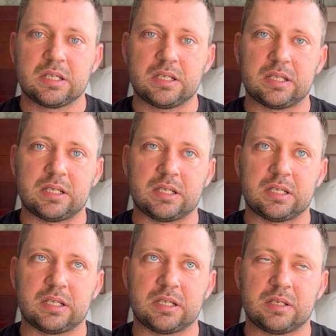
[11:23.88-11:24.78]

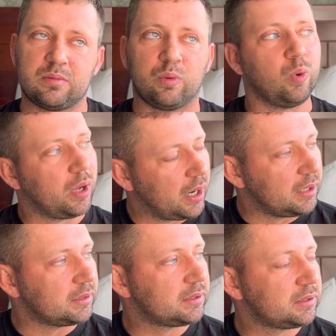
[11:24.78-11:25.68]
What
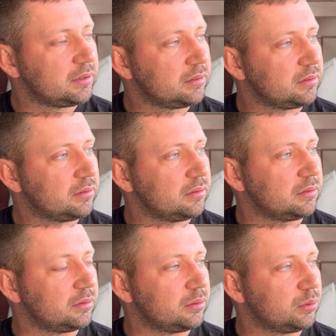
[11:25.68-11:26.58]
else?
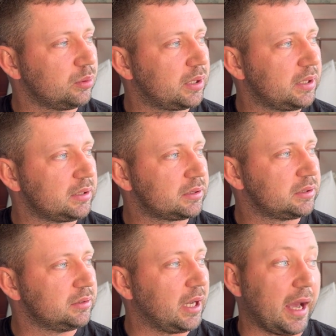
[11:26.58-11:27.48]
What else?
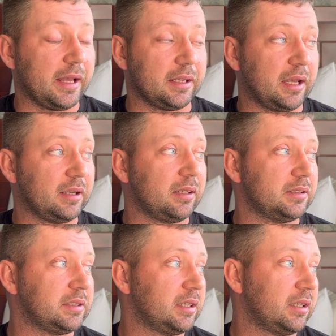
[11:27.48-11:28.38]
Yeah,
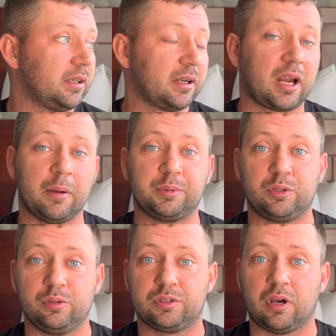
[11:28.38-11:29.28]
and Cup
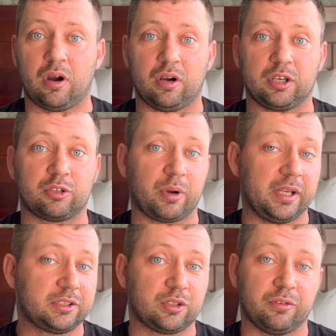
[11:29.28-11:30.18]
2s are
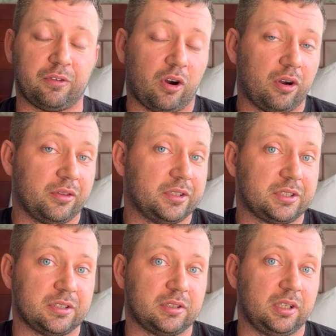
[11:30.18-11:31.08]
great so far. This
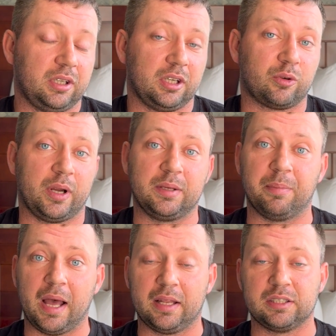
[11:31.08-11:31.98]
is the great
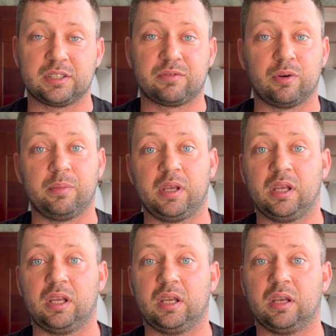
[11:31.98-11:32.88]
balance for
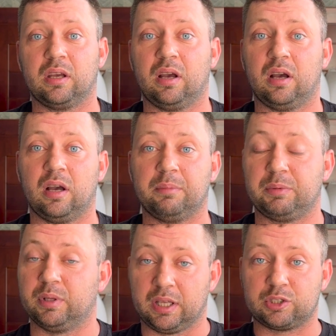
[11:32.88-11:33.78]
me
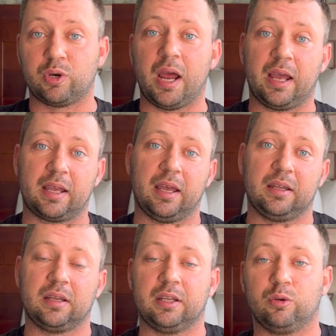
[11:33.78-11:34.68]
between like track
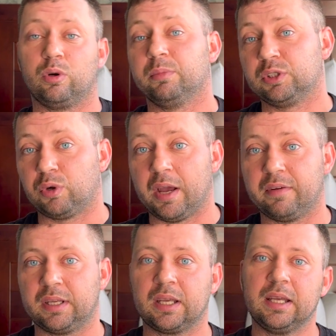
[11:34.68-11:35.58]
and normal
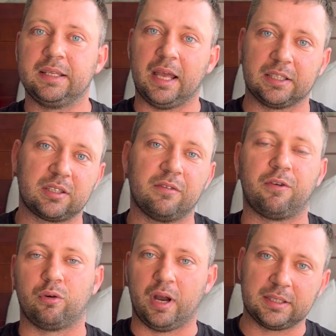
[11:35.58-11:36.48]
driving. Yes,
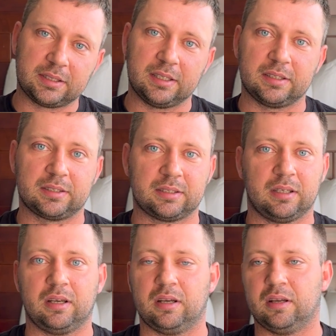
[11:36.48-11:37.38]
for races,
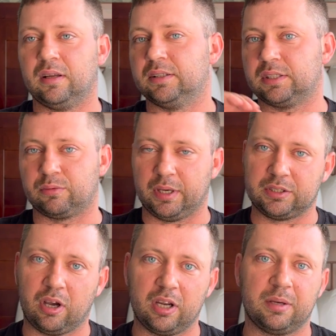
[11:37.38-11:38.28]
it's a great
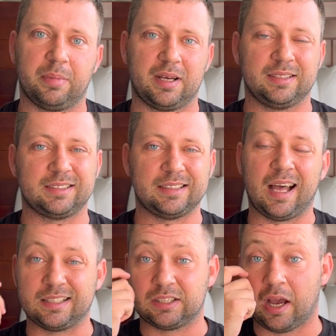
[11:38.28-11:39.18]
tire, but it's
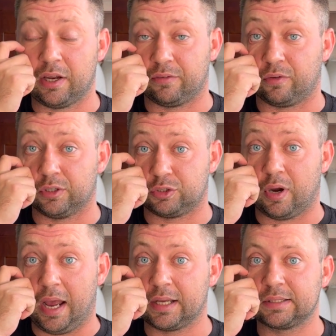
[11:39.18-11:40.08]
not tire for
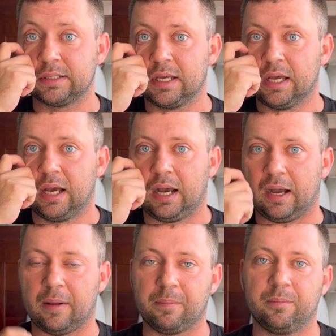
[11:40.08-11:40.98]
tracks.
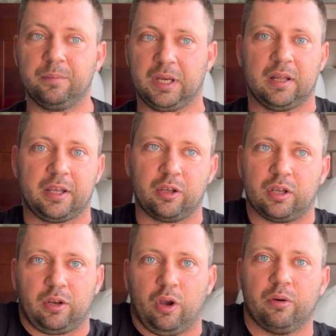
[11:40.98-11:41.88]
Meaning like you
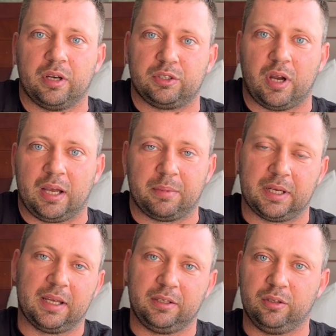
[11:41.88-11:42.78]
can go on a track, but
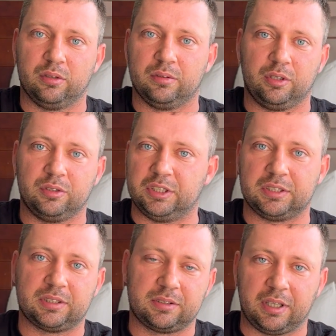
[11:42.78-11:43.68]
again, you'll
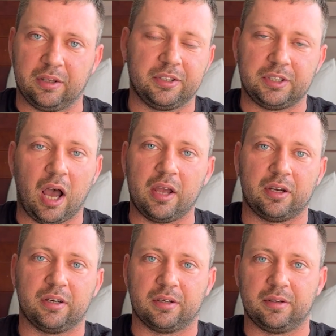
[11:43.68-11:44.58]
just kill the
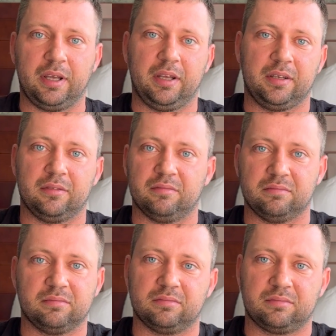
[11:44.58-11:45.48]
tire
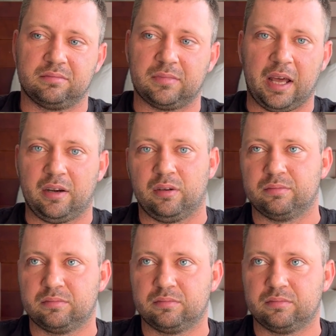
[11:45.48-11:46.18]
in, I don't know,